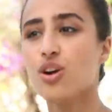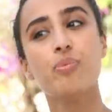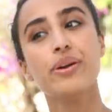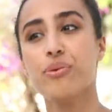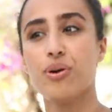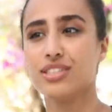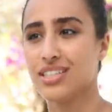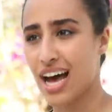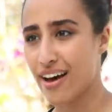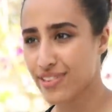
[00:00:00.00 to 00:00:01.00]
Nobody wants
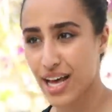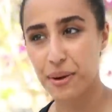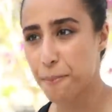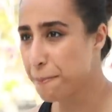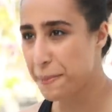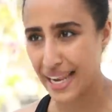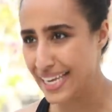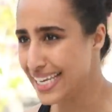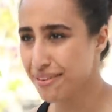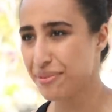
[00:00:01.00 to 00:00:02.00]
to have that
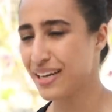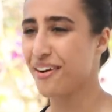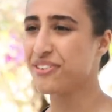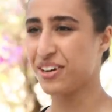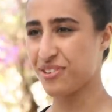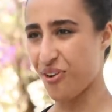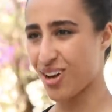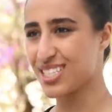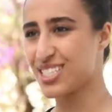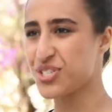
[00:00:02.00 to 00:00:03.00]
belly, but everyone
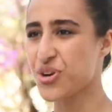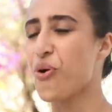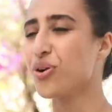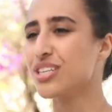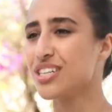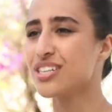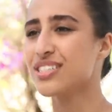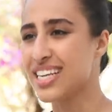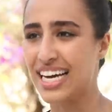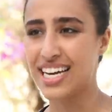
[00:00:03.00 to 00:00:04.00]
wants toned,
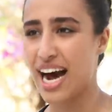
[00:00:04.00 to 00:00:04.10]
tight